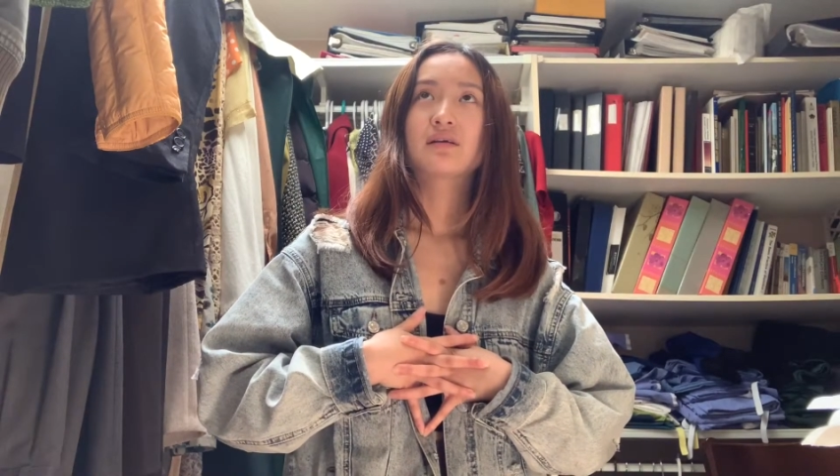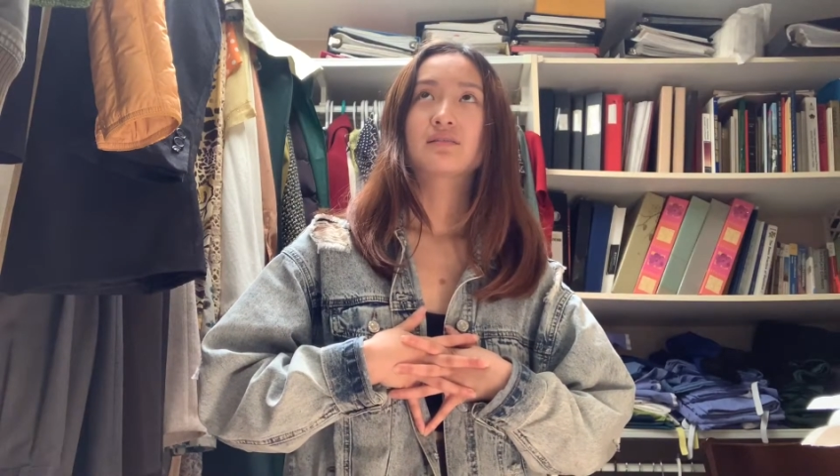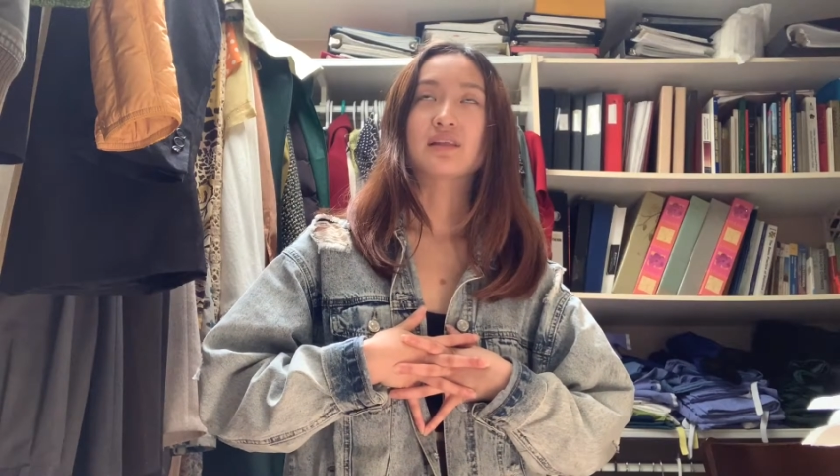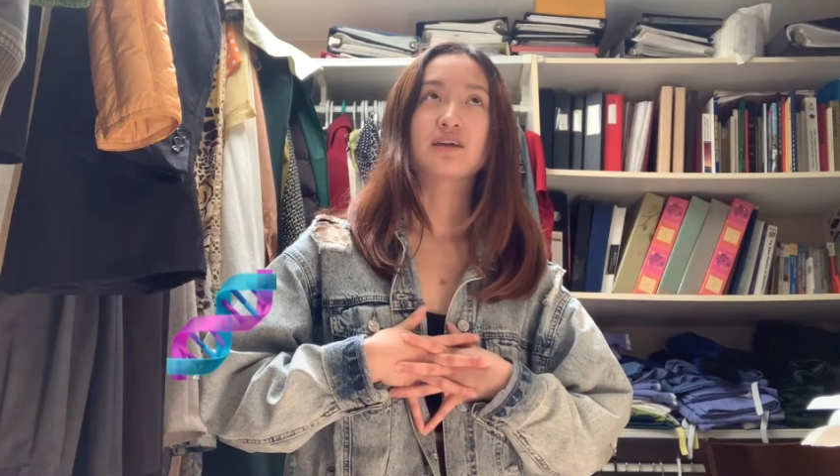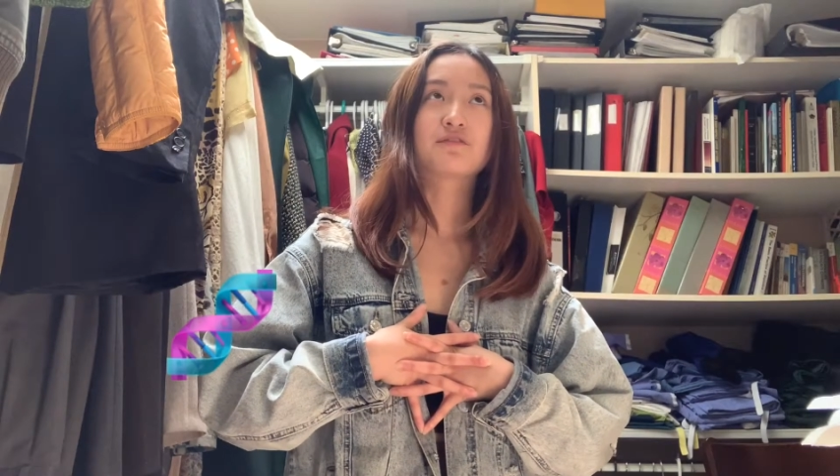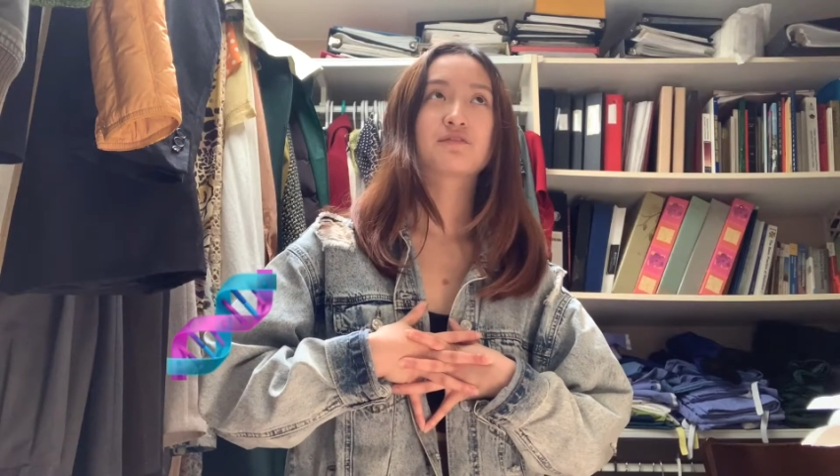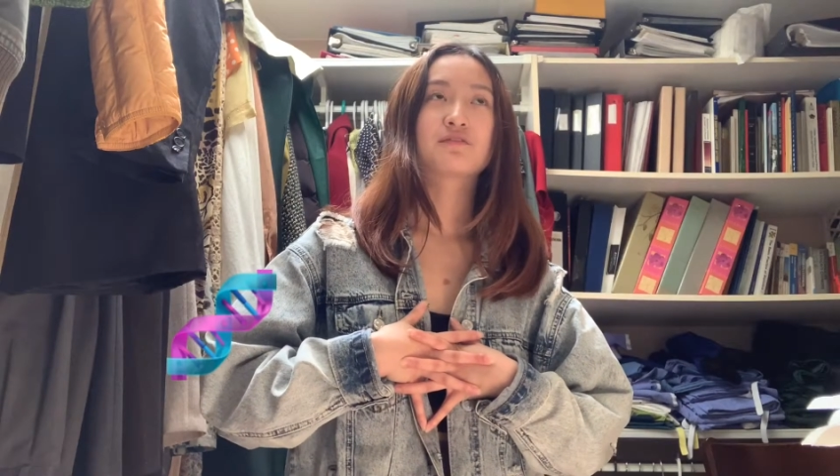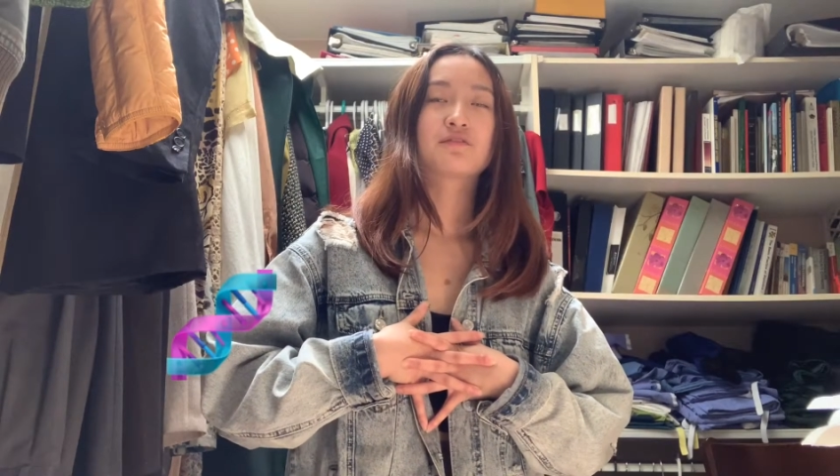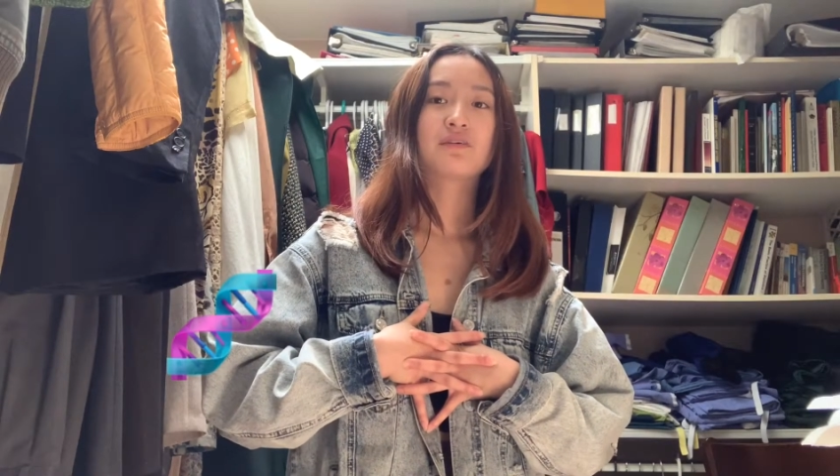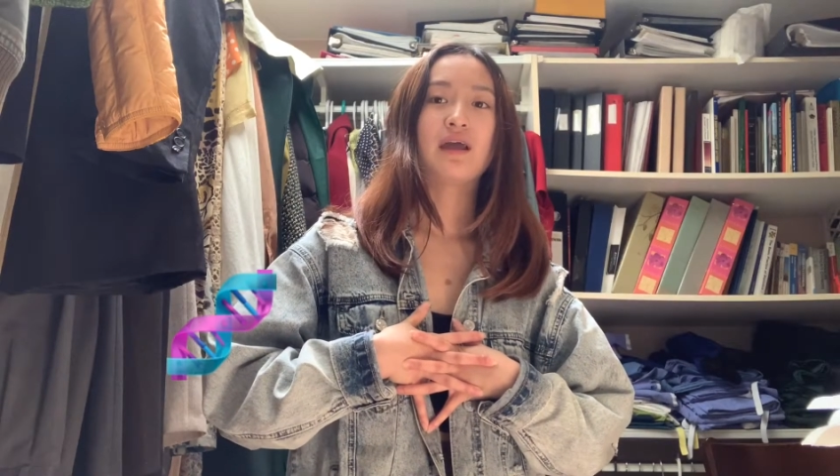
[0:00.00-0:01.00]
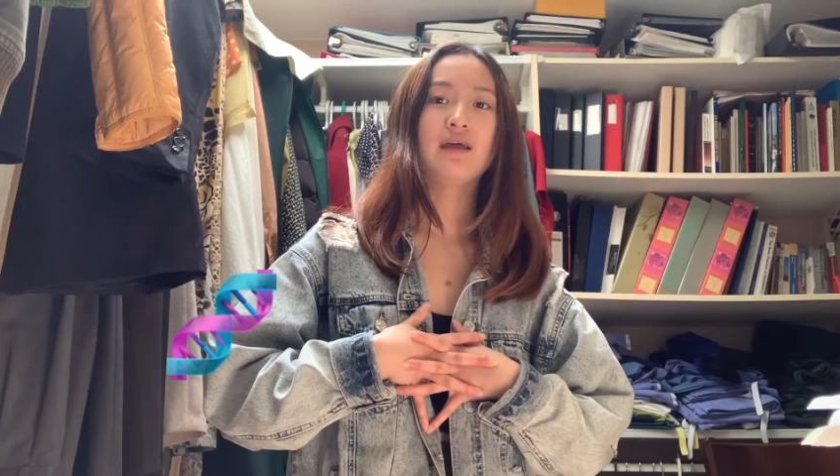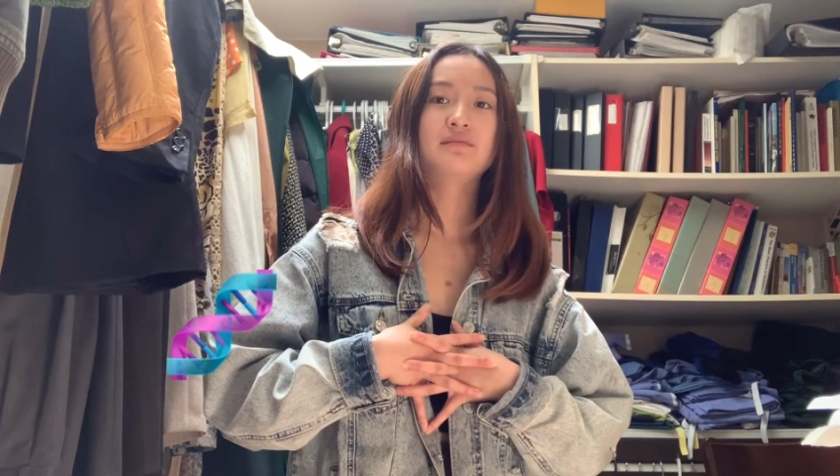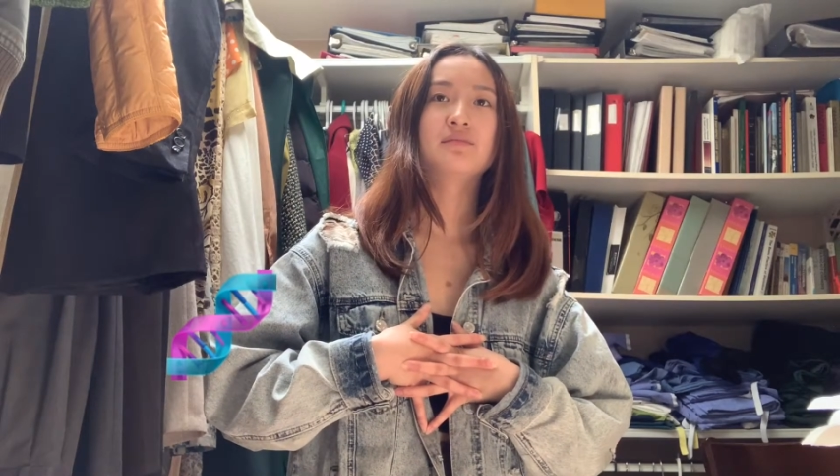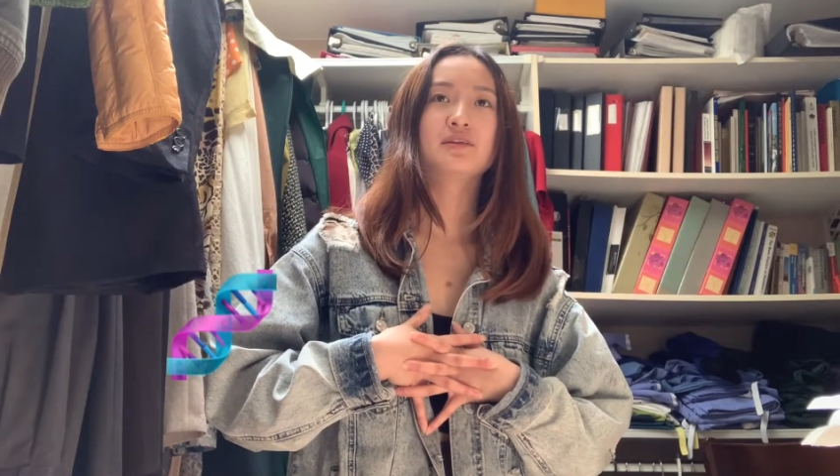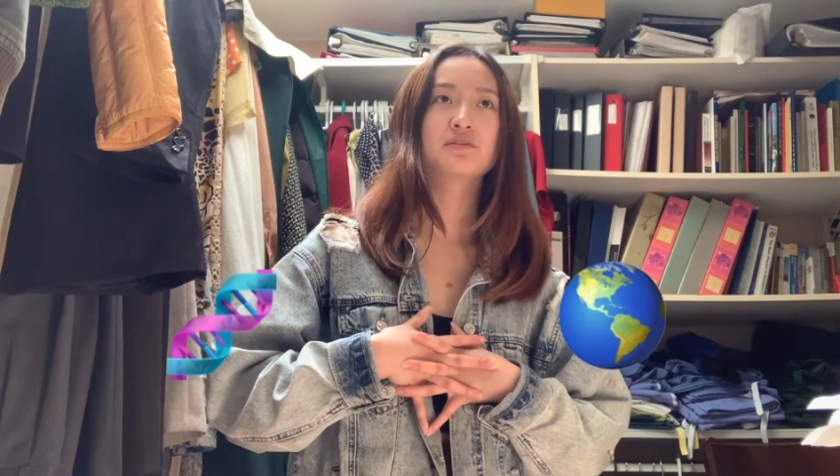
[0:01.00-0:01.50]
life
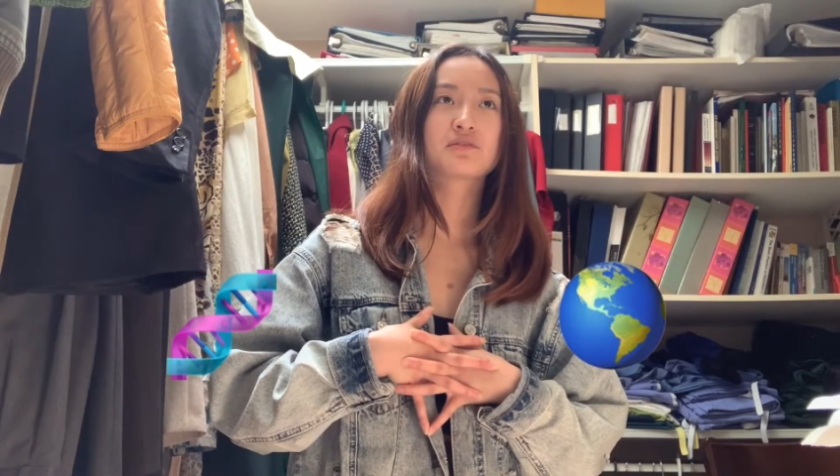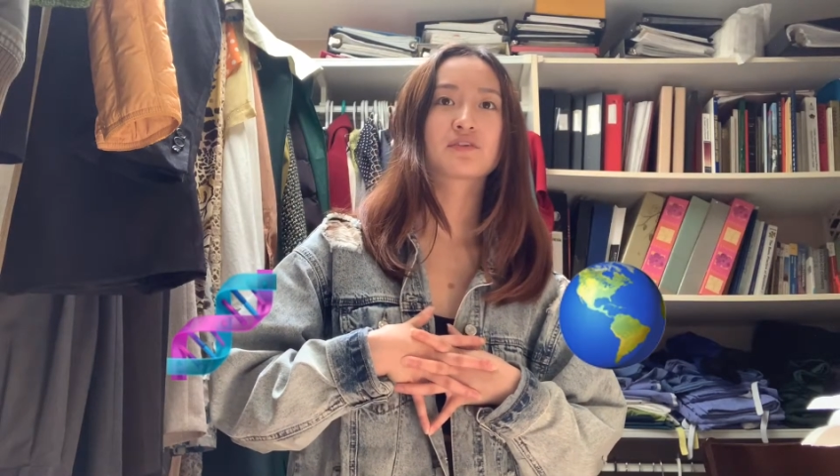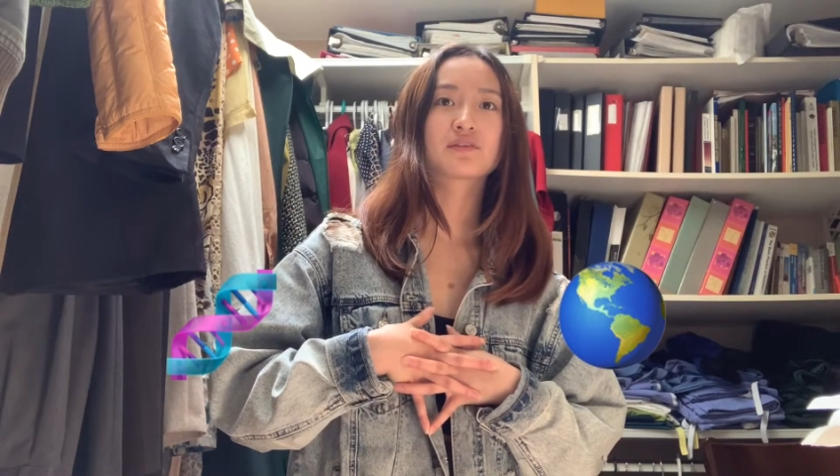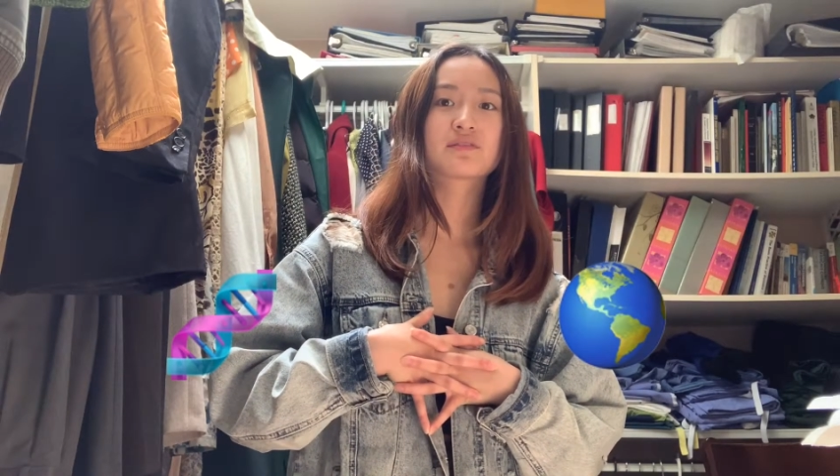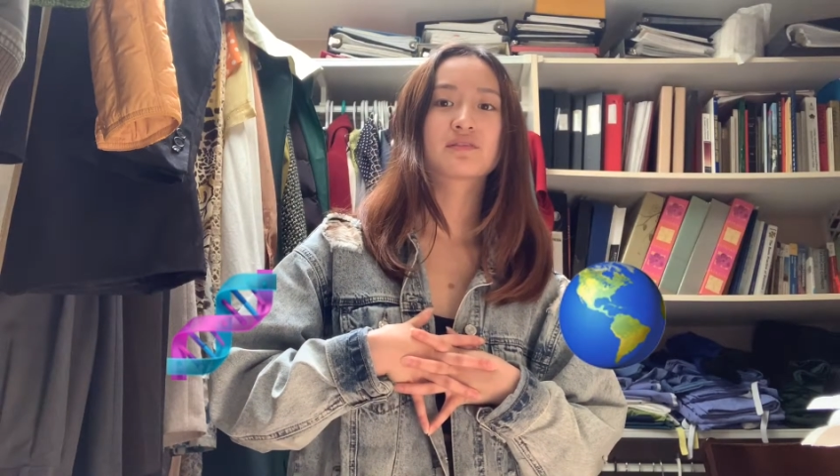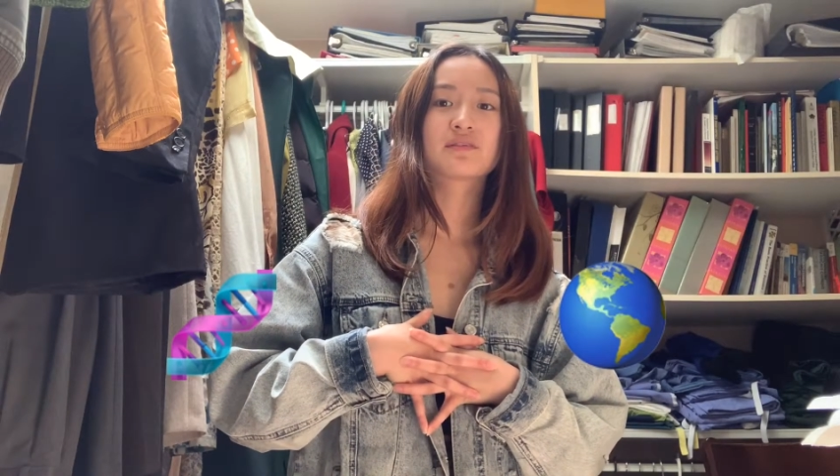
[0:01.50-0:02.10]
and the universe